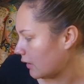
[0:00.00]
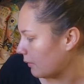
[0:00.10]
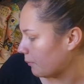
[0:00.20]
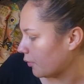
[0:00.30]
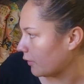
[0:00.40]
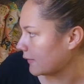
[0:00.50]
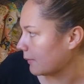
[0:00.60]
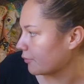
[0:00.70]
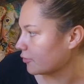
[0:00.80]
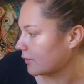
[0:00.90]
and put the
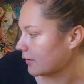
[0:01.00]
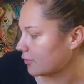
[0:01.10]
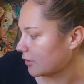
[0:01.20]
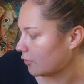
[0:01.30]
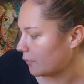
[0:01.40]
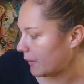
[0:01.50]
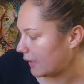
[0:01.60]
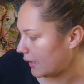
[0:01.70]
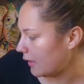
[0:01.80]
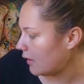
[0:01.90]
temperature stitching up
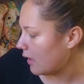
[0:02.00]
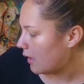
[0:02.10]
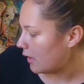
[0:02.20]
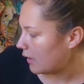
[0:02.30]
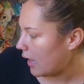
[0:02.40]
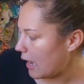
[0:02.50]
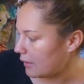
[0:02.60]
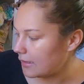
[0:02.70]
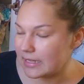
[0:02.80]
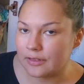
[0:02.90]
here
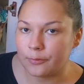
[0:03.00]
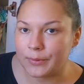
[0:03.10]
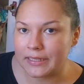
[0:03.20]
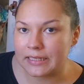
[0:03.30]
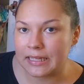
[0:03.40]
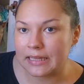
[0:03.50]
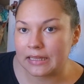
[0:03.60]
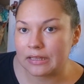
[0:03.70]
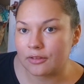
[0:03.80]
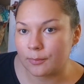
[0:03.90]
and see if we can get
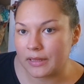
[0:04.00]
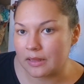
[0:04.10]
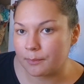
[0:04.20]
some of